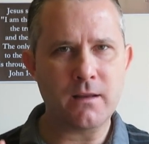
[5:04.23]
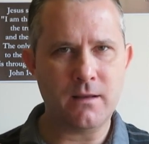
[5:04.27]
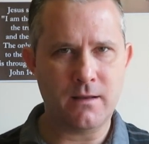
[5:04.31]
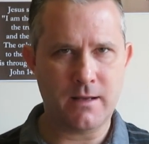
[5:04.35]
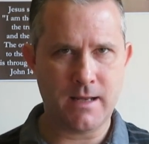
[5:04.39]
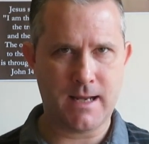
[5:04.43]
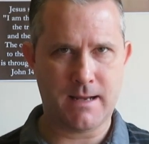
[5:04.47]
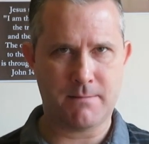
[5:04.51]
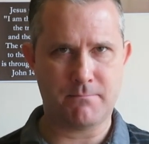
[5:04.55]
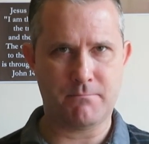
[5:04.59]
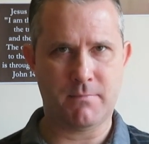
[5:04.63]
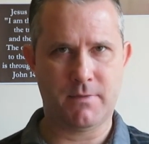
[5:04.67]

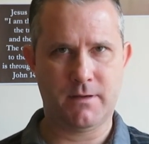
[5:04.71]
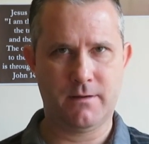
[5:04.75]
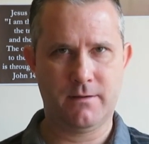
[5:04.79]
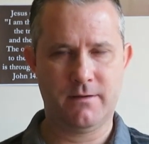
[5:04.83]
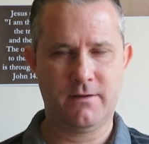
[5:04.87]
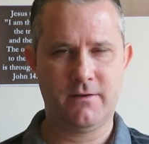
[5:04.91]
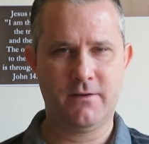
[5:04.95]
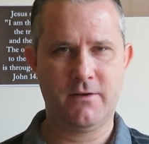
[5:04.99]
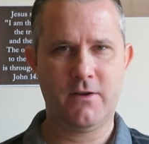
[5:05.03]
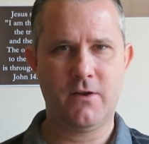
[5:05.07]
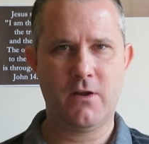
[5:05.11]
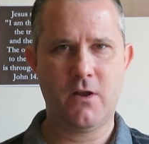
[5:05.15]
them,
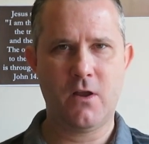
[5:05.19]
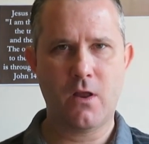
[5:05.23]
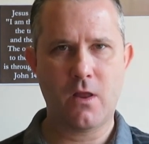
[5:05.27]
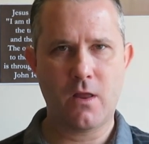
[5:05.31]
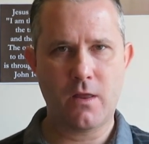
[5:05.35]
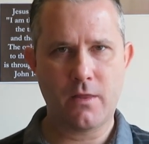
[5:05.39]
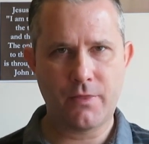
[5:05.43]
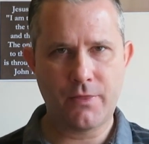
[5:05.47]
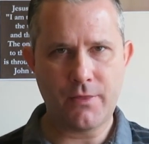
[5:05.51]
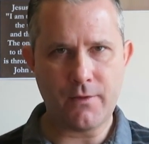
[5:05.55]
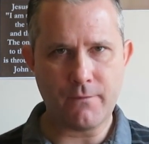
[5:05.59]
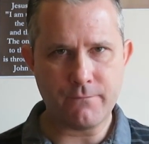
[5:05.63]

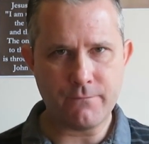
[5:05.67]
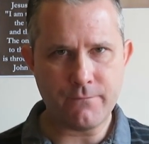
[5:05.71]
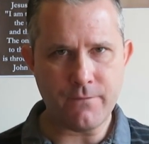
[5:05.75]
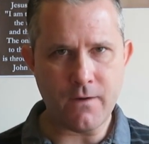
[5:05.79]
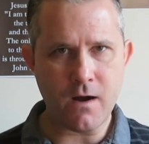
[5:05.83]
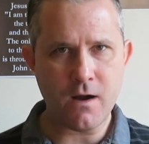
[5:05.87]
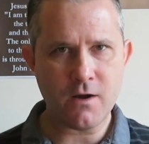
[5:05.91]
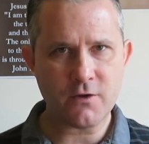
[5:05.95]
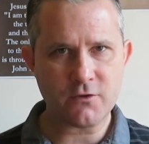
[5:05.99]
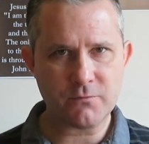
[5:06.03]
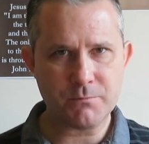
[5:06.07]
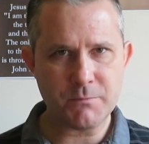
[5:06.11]
the
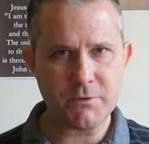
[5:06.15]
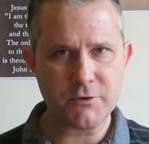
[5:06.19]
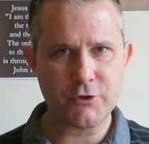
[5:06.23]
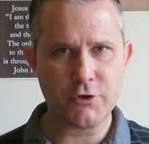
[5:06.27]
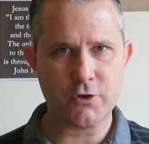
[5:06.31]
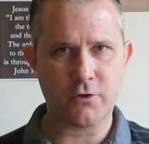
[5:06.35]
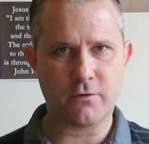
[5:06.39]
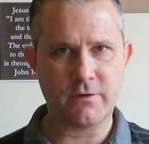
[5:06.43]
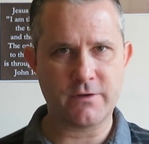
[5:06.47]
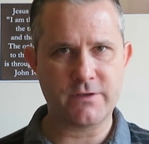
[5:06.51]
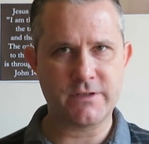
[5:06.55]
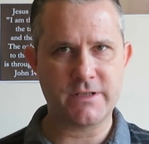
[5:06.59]
vast
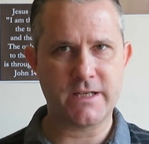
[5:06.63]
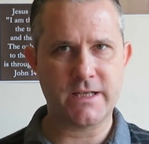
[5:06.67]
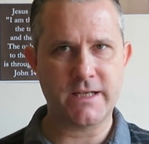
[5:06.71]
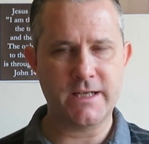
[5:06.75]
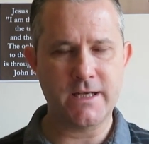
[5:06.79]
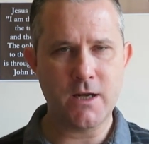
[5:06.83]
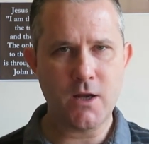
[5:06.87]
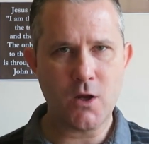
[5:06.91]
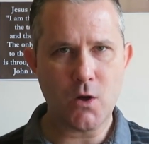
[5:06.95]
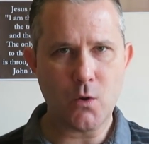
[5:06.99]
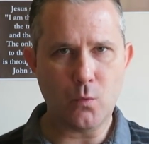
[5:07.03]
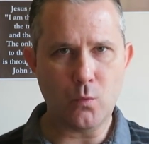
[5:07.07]

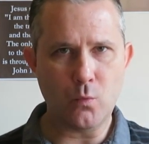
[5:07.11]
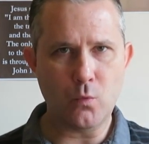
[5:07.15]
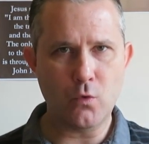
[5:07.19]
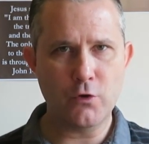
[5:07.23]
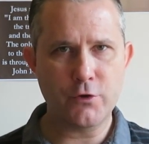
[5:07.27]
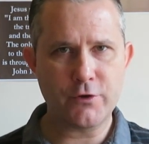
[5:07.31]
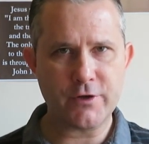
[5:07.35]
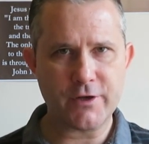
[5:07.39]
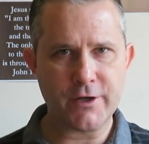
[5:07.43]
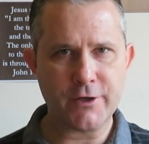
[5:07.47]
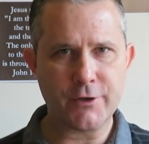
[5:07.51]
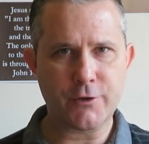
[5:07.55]
majority
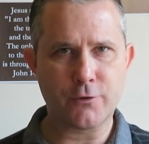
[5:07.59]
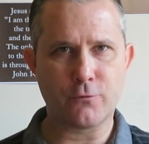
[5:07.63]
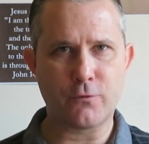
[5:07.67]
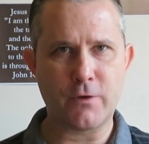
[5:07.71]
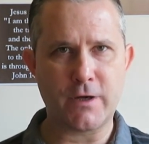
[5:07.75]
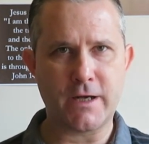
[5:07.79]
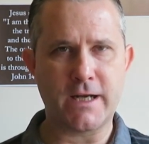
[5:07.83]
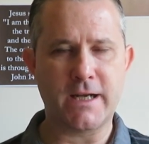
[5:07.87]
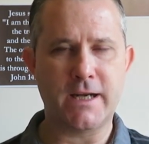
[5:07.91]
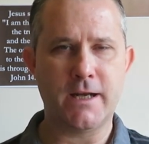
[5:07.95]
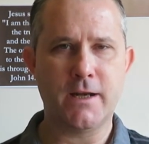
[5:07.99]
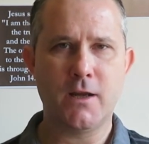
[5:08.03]
would
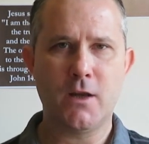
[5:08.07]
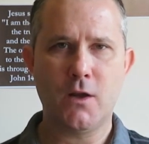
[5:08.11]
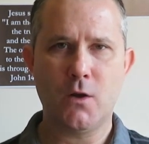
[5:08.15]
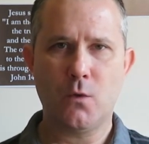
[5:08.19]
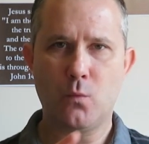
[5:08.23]
agree